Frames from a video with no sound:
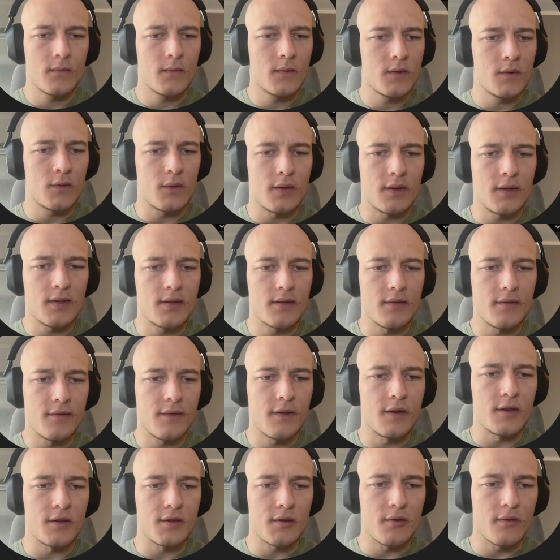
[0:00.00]
So it needs to
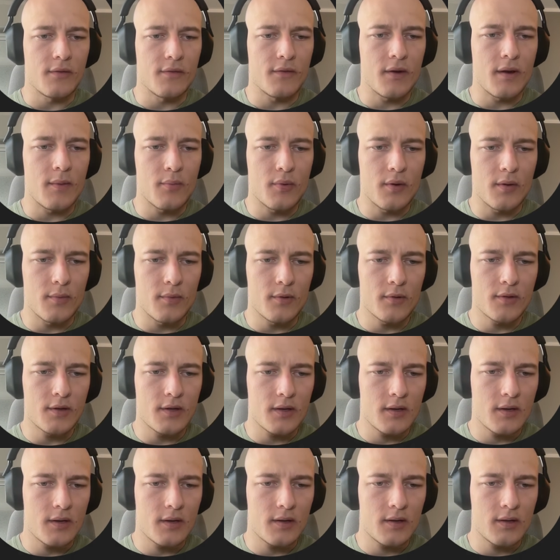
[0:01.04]
finish out of frame pretty much.
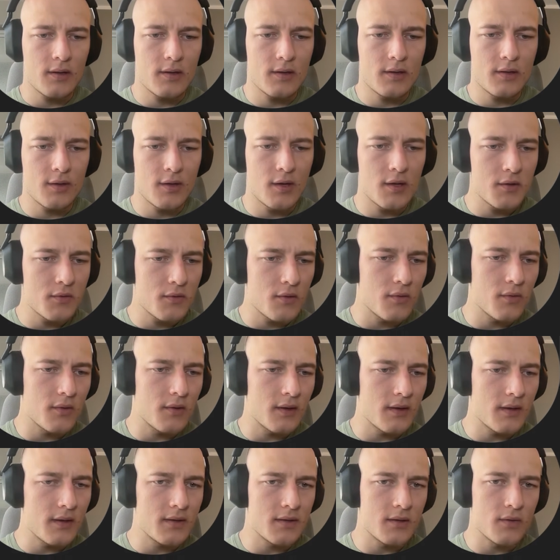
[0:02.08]
And let's change around
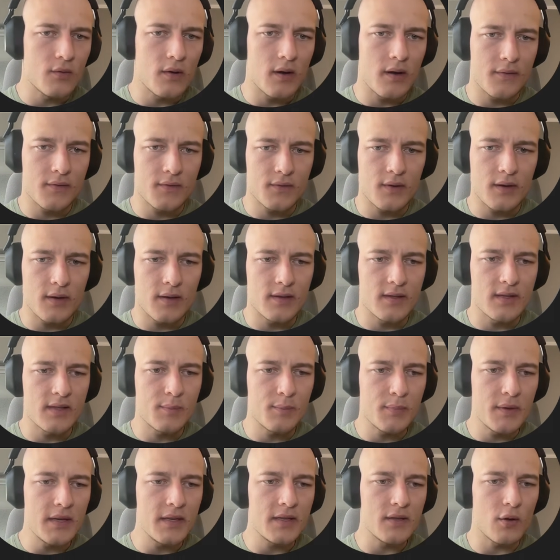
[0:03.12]
the easy graph so that it
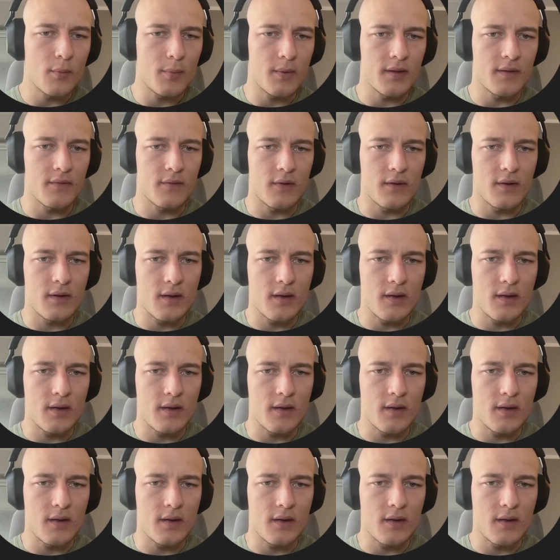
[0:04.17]
speeds up at the very